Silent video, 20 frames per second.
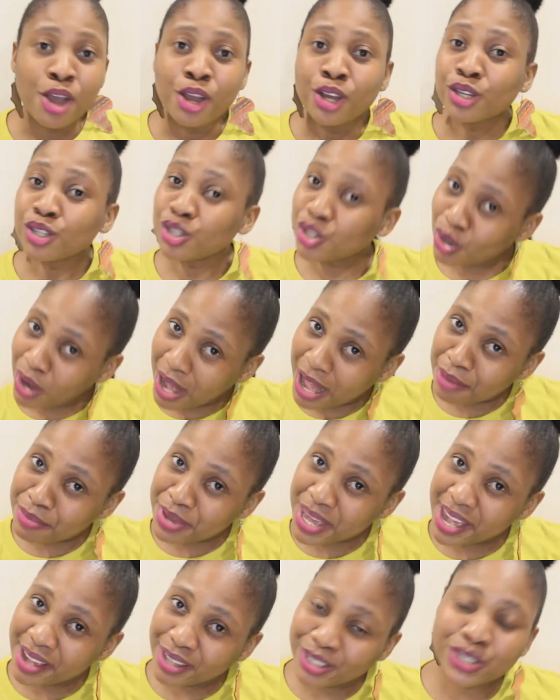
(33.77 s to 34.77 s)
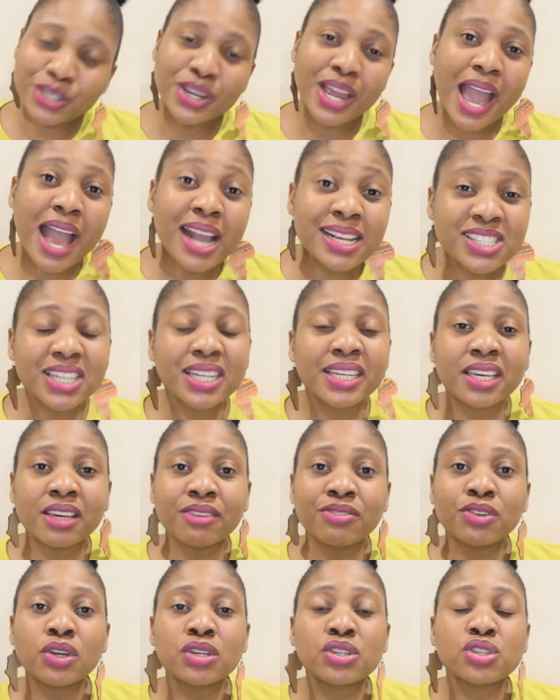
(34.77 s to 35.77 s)
So I'm here to actually
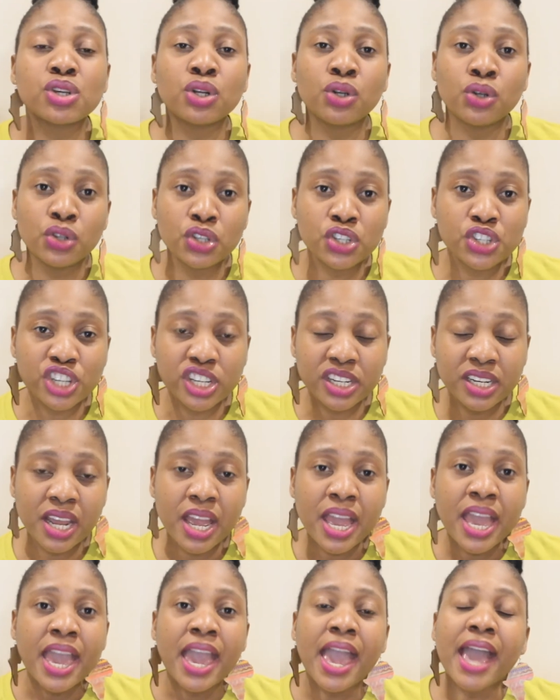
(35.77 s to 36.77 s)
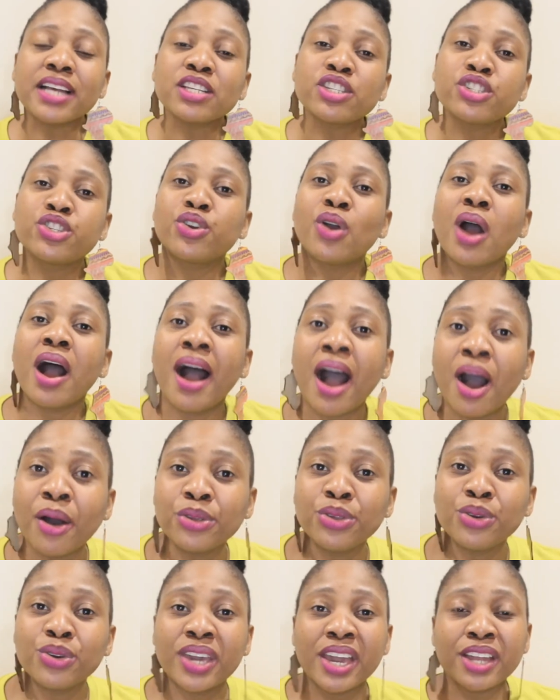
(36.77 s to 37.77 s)
give you a solution as to
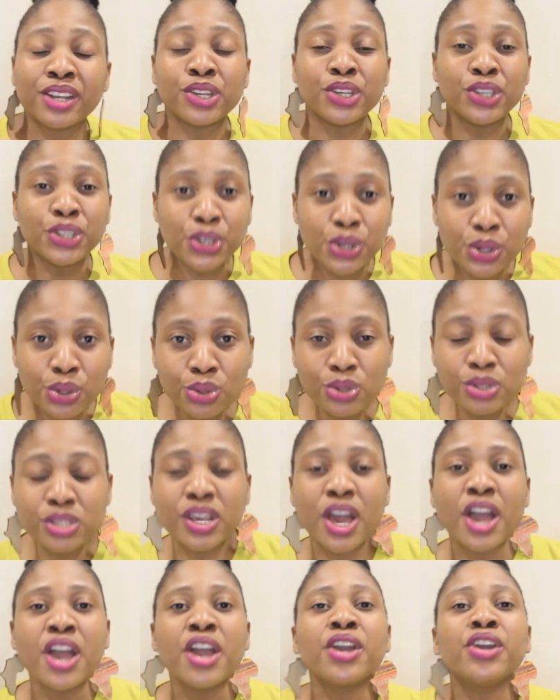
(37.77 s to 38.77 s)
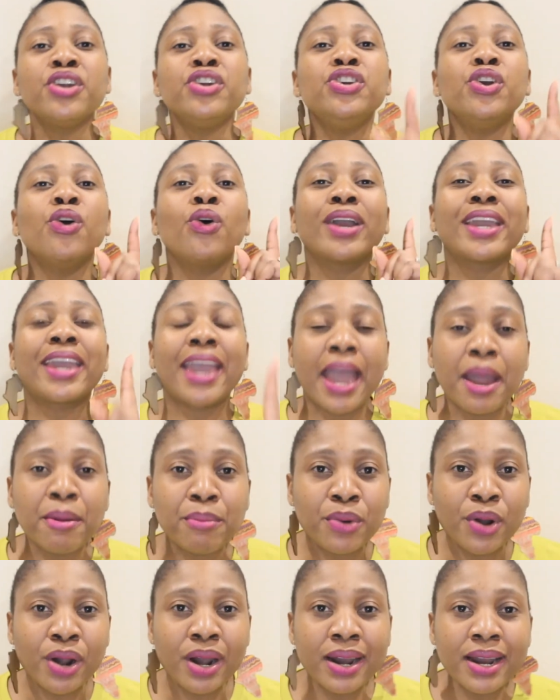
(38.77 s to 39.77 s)
how you can use your
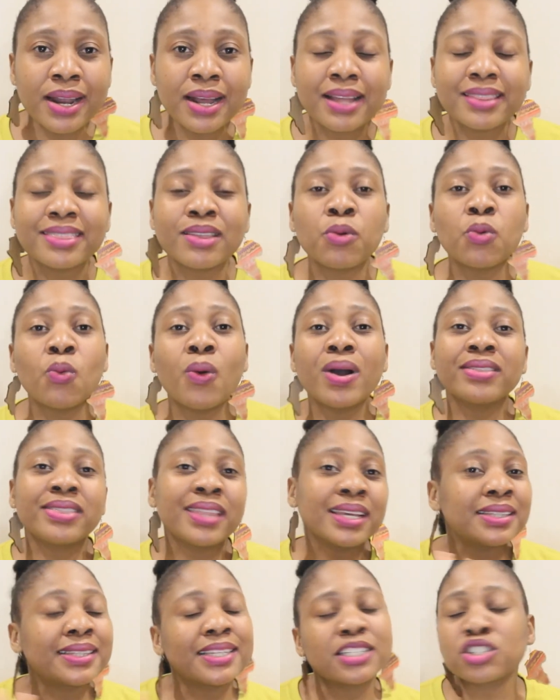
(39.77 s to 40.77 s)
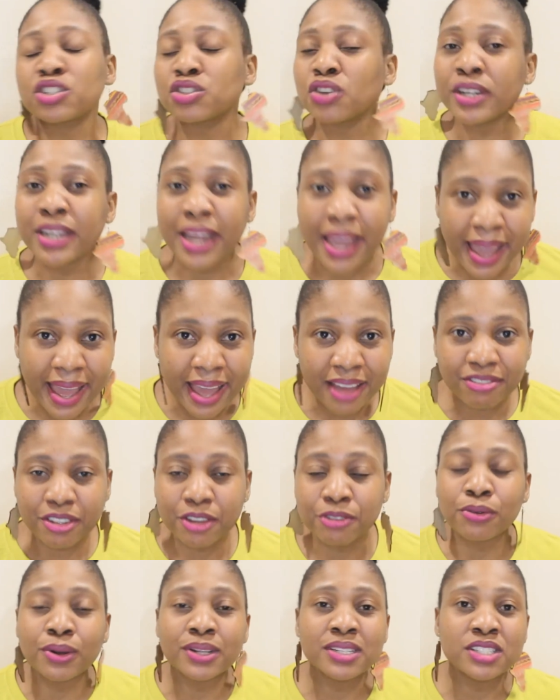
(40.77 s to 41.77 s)
camera, the one that does not have a
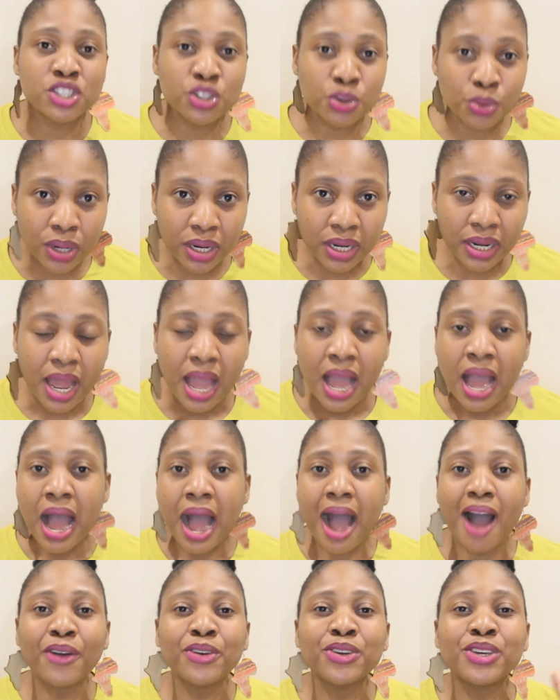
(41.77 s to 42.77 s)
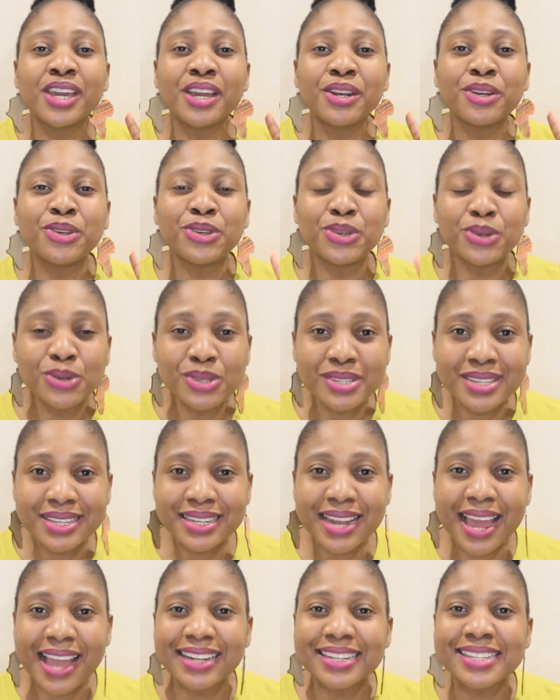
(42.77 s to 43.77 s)
front screen, how you can use
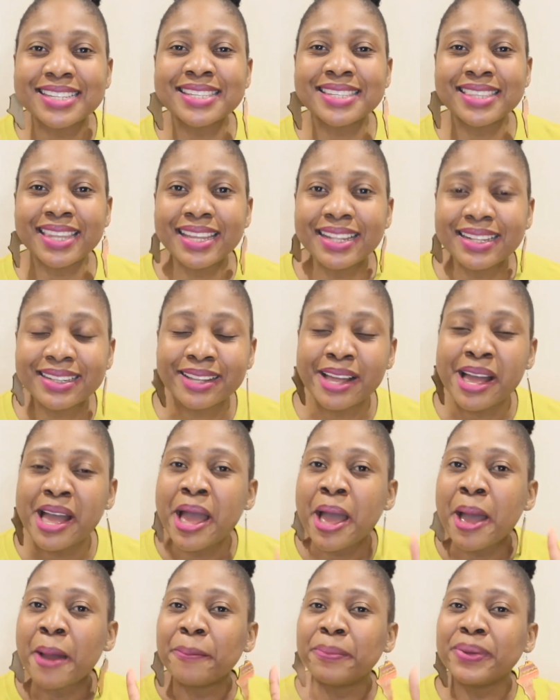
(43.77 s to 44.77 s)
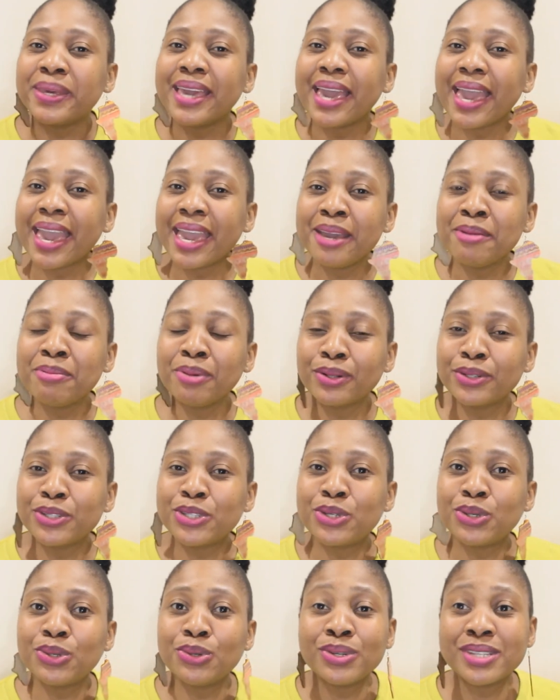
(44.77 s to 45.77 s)
it and still be able
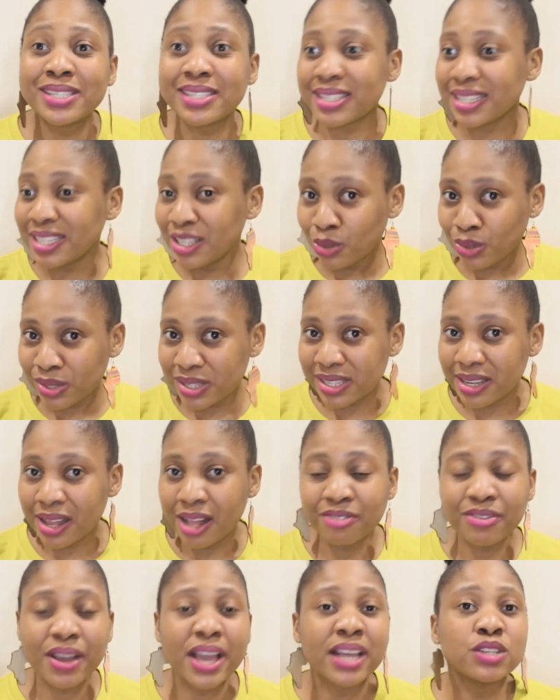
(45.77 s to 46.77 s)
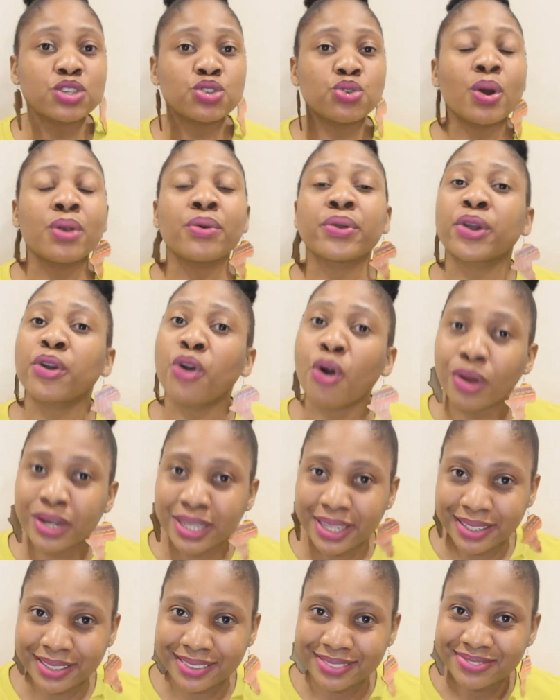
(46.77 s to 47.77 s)
to see yourself as you are
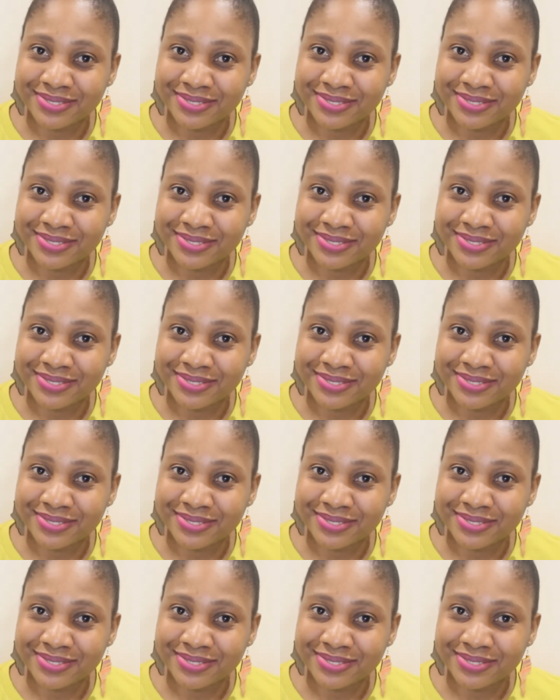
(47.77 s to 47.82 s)
recording.